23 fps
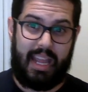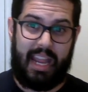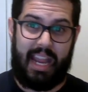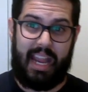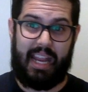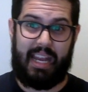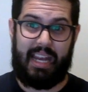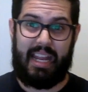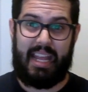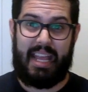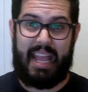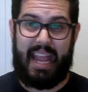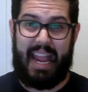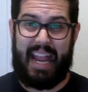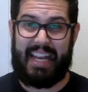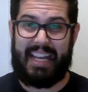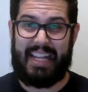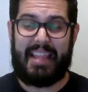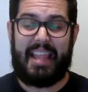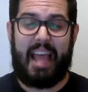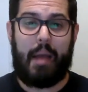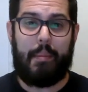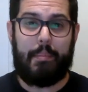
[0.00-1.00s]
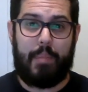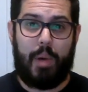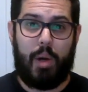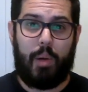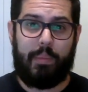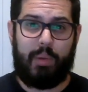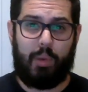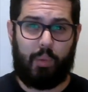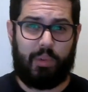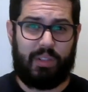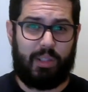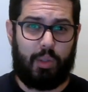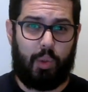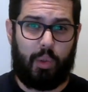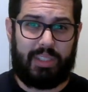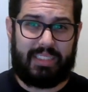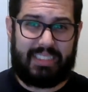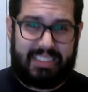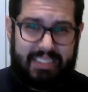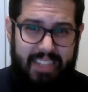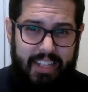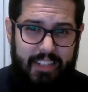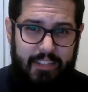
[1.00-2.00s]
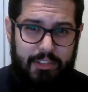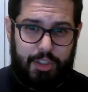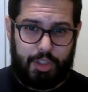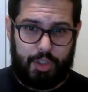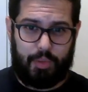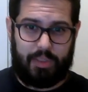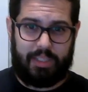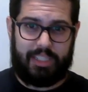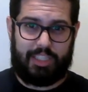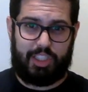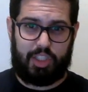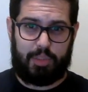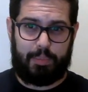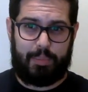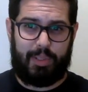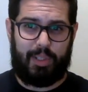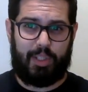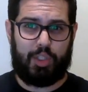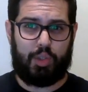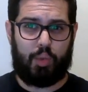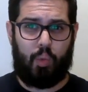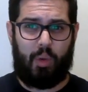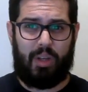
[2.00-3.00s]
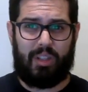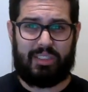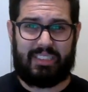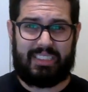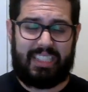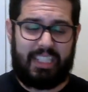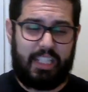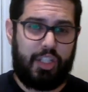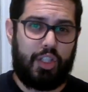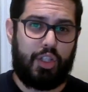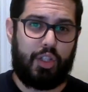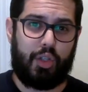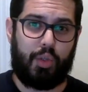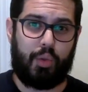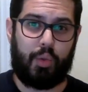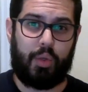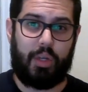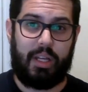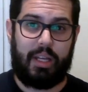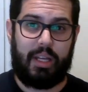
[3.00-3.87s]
And in that moment when the Lord saves you and his Spirit dwells in you,